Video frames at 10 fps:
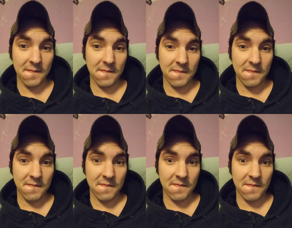
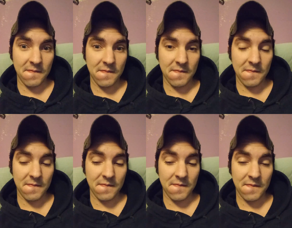
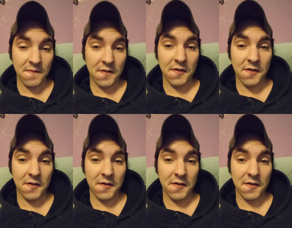(no one is talking)